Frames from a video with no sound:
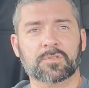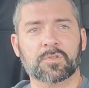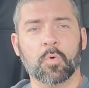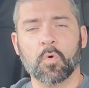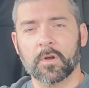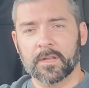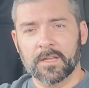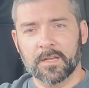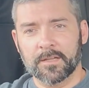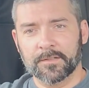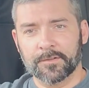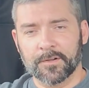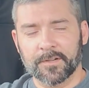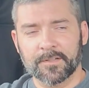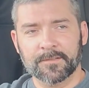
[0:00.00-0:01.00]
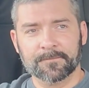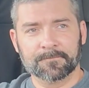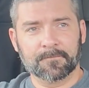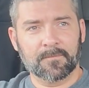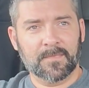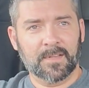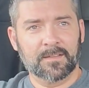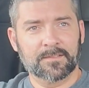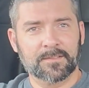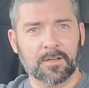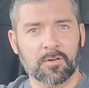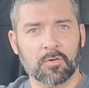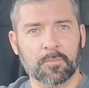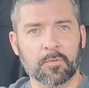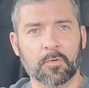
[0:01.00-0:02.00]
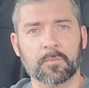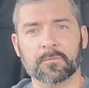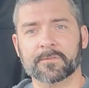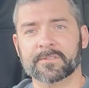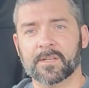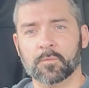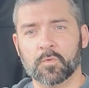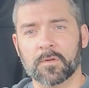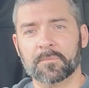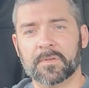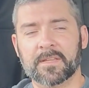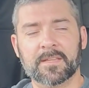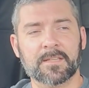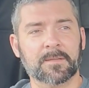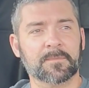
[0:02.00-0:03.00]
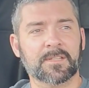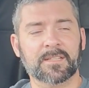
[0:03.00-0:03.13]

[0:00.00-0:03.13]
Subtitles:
2000. So appointment was at 1 p.m.